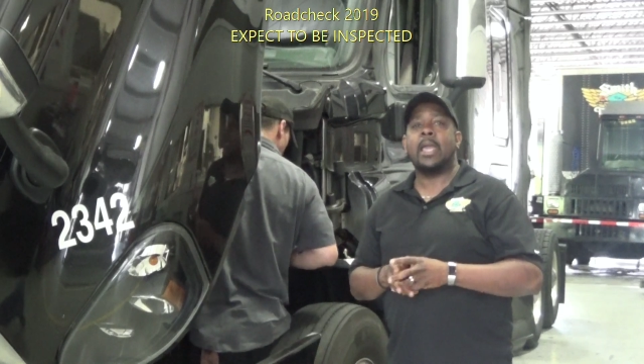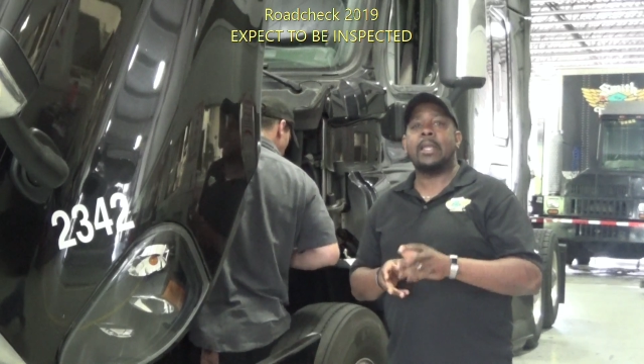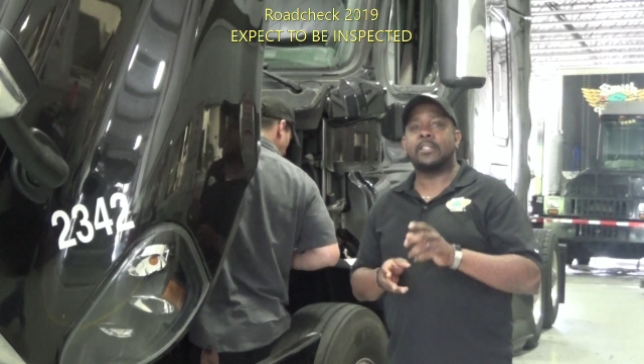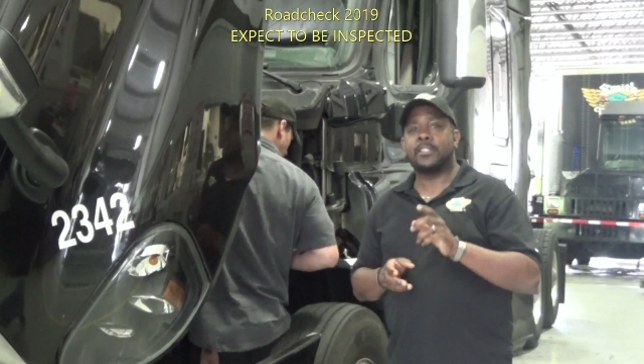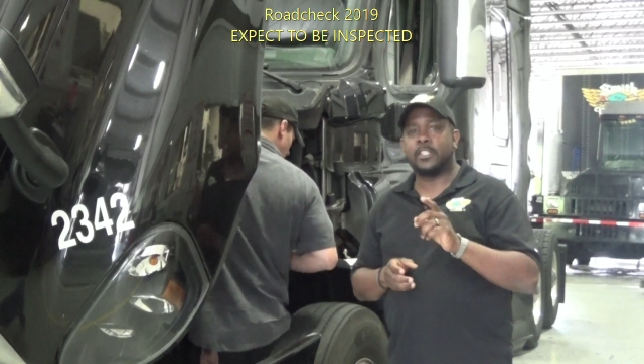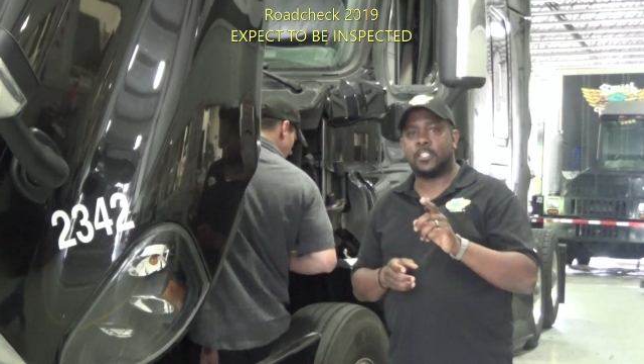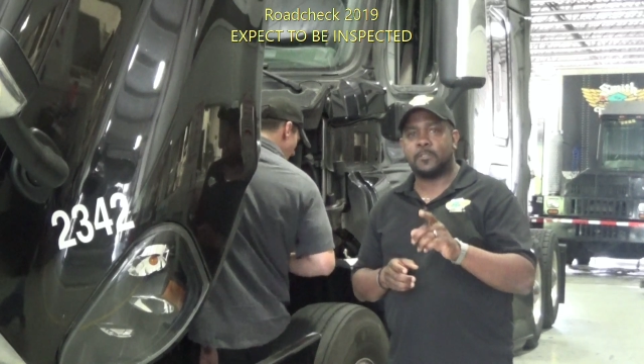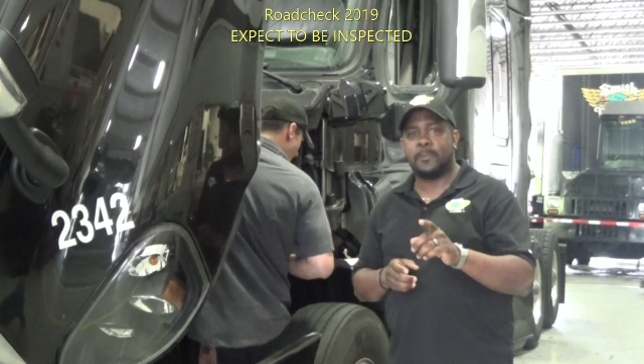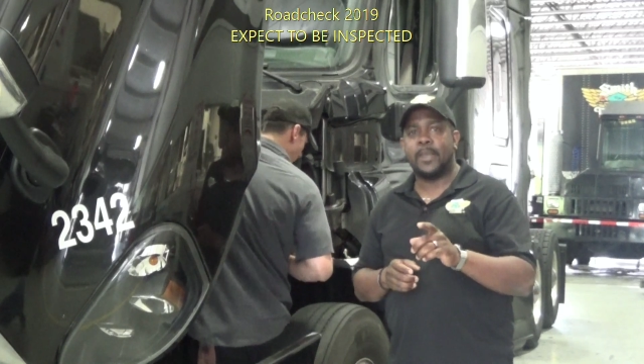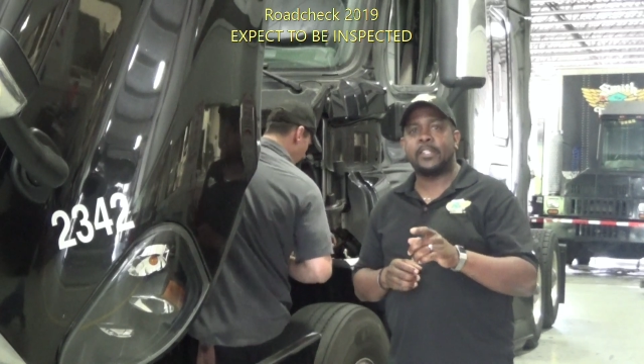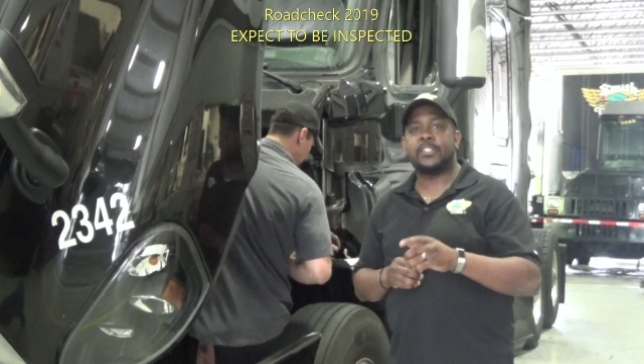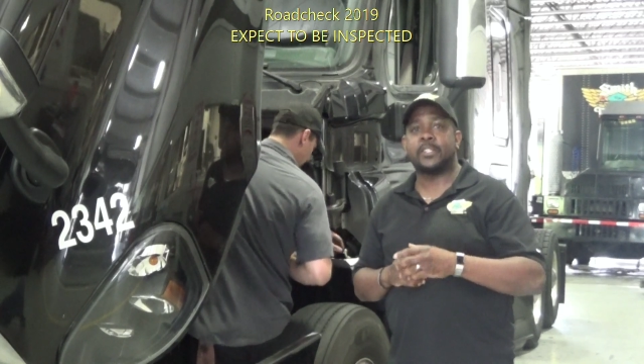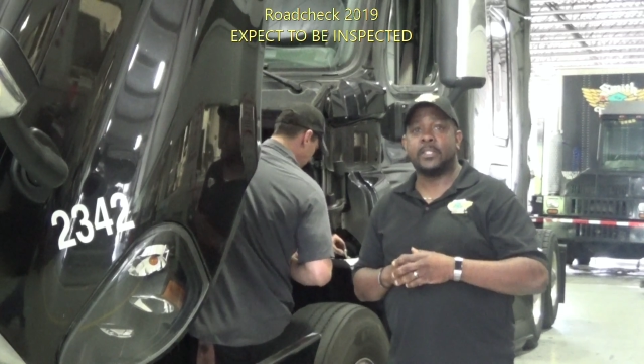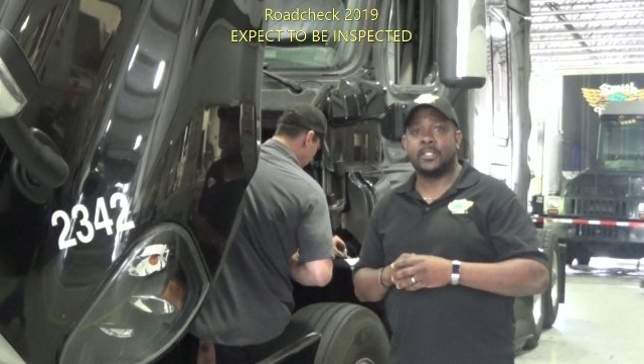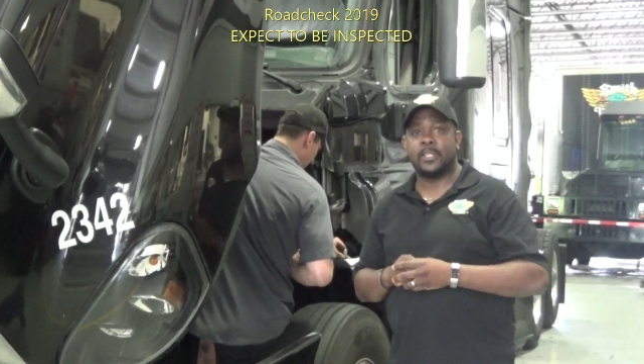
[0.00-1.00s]
and
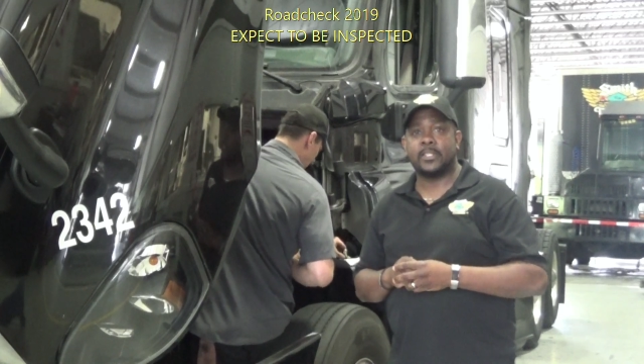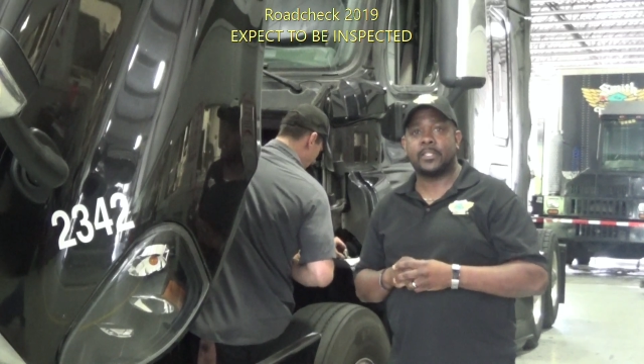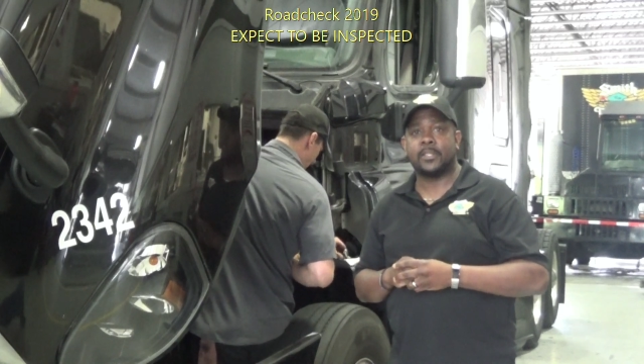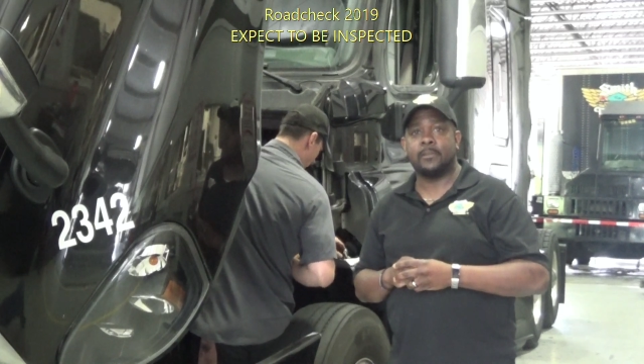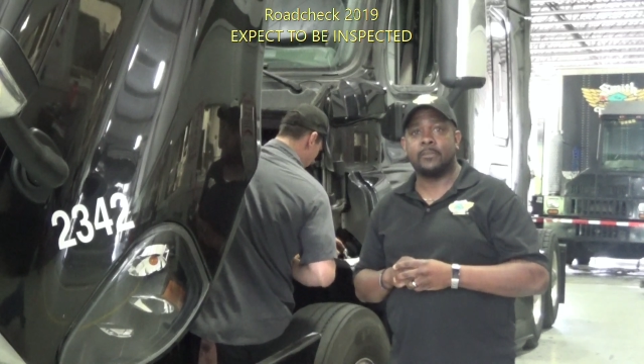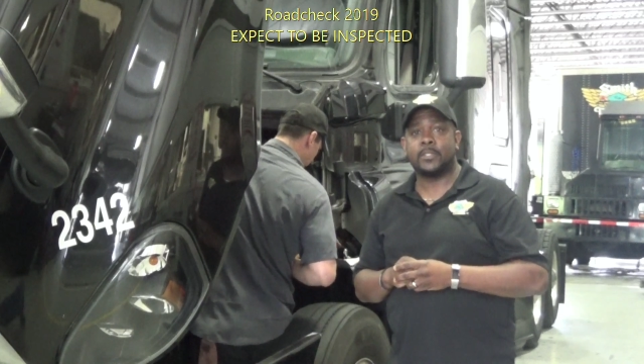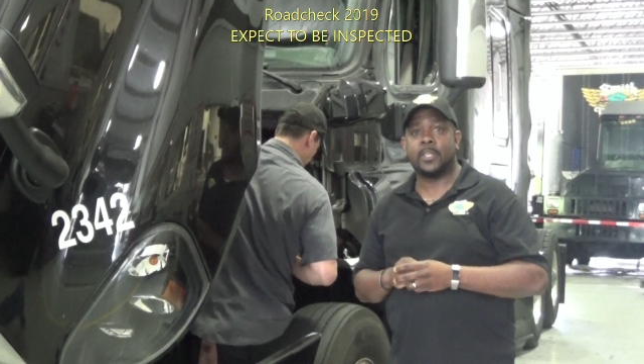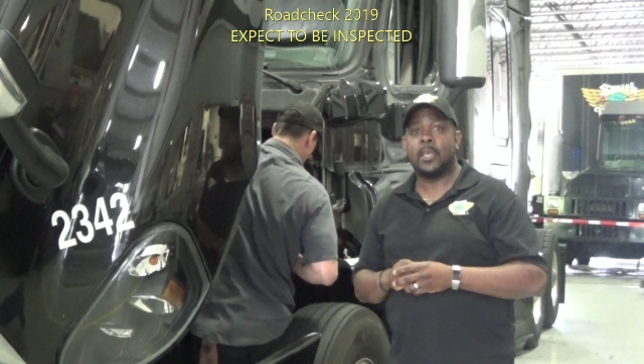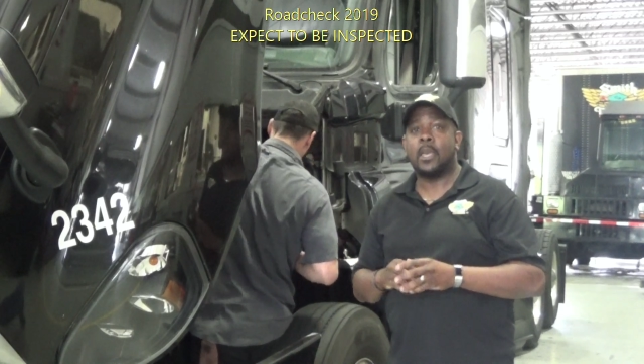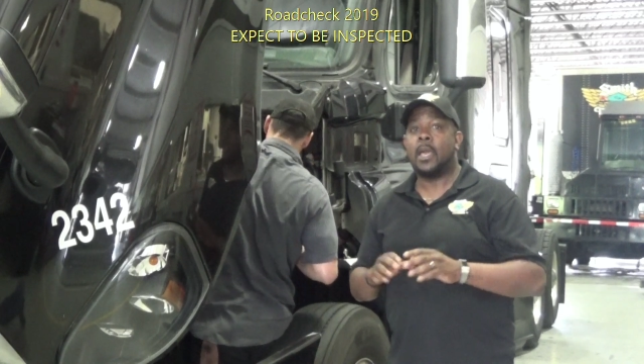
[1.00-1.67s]
suspension systems.